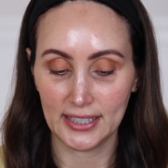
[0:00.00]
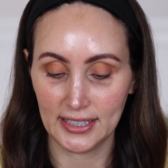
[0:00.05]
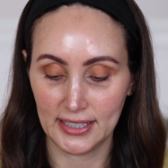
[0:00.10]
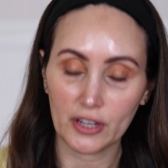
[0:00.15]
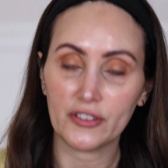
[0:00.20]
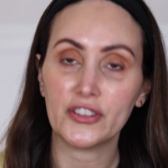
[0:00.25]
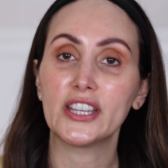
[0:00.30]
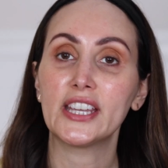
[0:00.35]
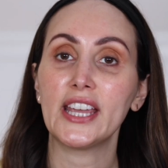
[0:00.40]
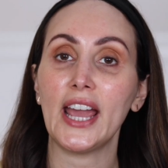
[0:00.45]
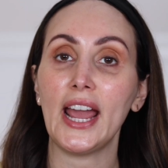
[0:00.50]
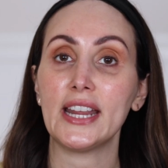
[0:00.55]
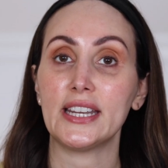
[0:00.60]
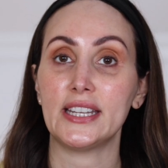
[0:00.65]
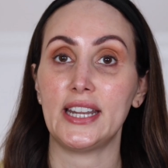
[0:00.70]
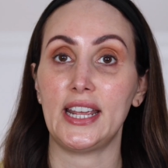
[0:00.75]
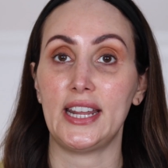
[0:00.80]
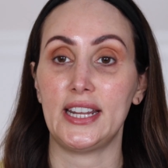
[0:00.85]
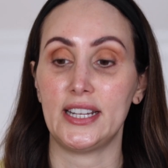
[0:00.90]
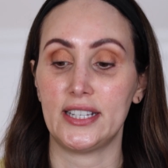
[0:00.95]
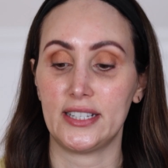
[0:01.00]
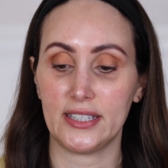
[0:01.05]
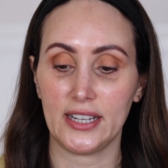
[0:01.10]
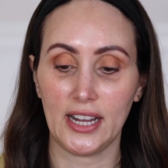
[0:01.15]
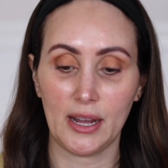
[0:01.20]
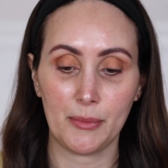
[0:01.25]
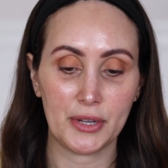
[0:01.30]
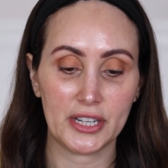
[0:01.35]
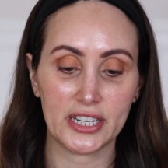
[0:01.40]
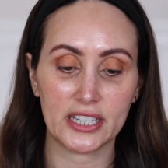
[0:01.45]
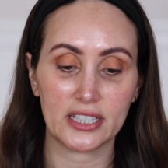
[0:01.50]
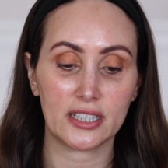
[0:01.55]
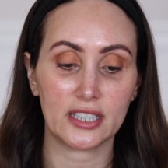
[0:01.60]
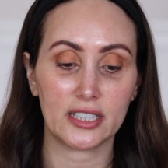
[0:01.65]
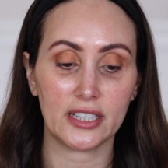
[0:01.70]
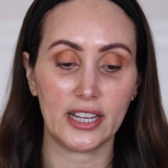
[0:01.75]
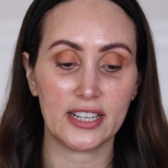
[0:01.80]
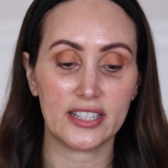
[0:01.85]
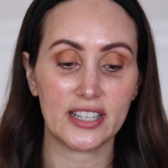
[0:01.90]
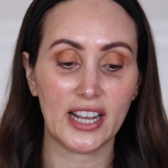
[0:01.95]
If you're getting this, I mean,
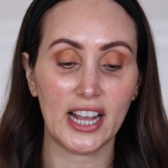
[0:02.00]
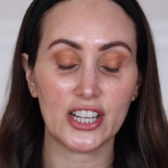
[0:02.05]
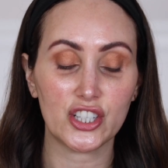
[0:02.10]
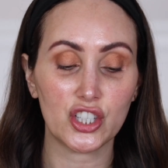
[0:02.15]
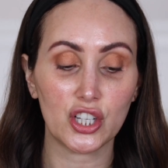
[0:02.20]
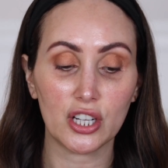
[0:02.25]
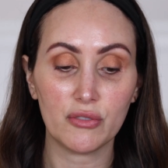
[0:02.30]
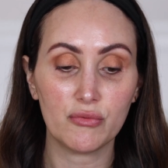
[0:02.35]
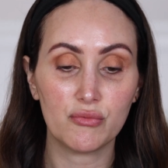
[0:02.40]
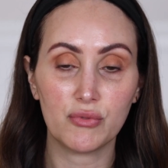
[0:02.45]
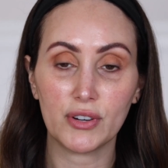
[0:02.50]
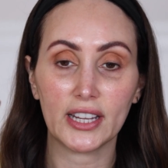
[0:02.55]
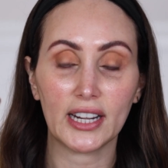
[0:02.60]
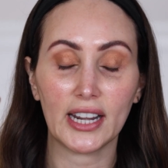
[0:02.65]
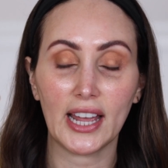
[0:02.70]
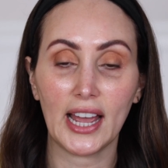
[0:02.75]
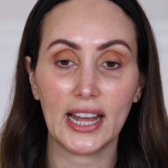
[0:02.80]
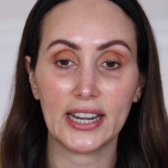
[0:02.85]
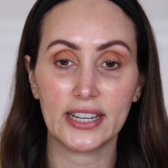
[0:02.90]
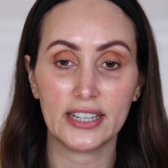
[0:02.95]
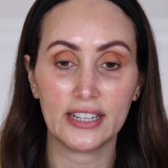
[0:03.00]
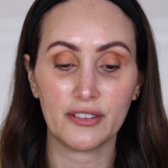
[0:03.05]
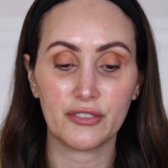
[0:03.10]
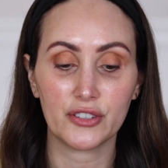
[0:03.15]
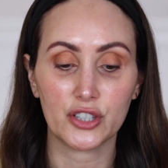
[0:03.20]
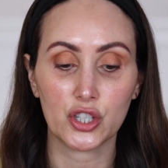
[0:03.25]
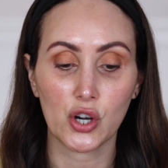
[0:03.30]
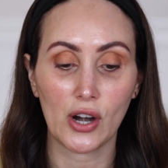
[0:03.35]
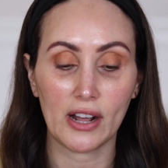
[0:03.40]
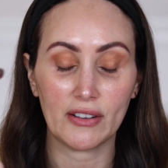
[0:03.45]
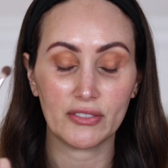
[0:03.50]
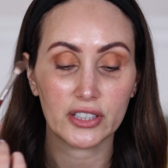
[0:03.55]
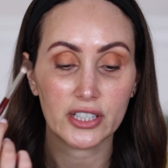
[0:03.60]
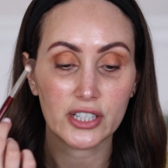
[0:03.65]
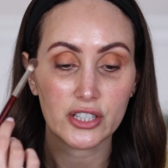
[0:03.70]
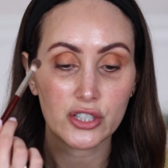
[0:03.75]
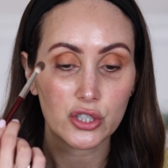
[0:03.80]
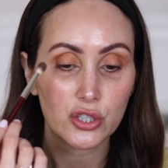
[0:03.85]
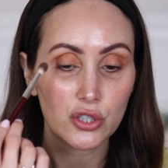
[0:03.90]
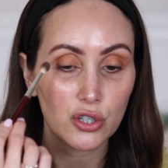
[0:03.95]
it's actually really handy for
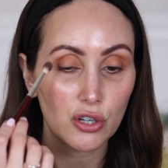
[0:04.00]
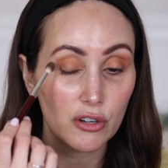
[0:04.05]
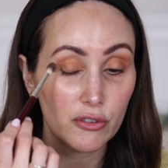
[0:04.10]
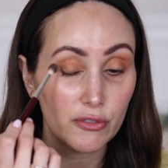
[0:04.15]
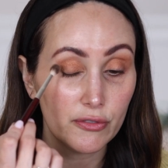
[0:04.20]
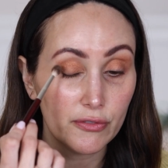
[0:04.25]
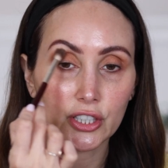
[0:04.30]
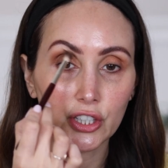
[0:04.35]
traveling and stuff.